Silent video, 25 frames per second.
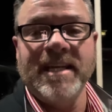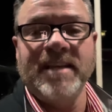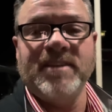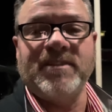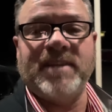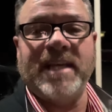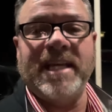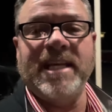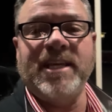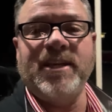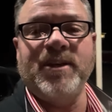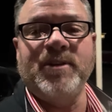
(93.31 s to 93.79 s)

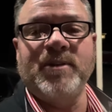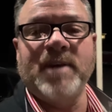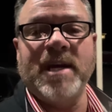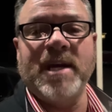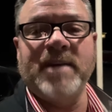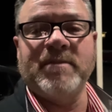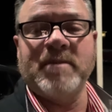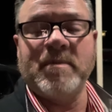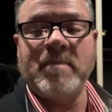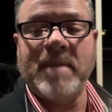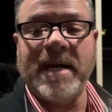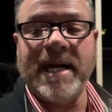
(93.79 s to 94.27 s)
thank you to
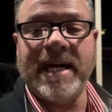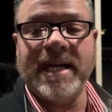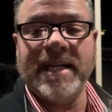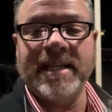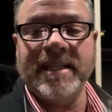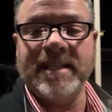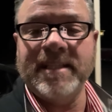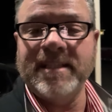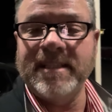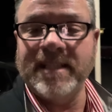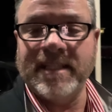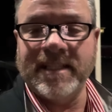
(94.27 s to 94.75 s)

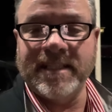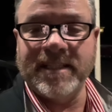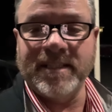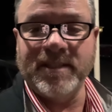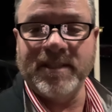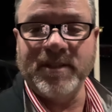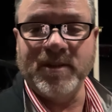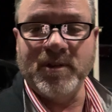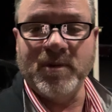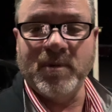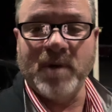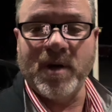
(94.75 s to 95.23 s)
everybody uh,
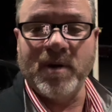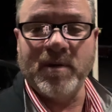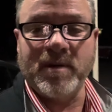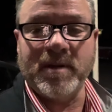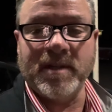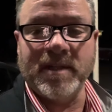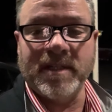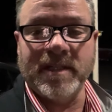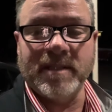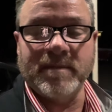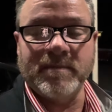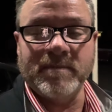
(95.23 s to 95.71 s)
who woke
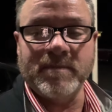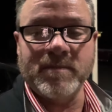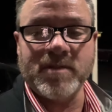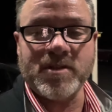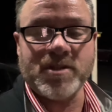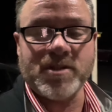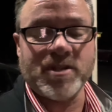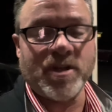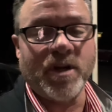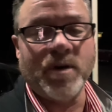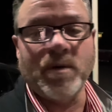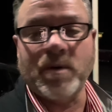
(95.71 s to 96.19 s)
up
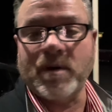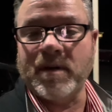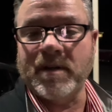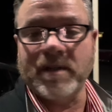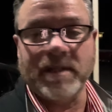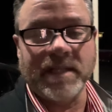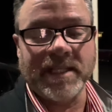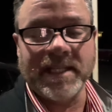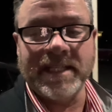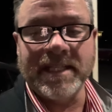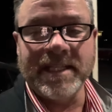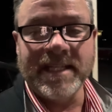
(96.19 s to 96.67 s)
so
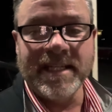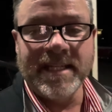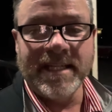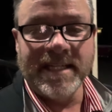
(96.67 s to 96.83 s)
early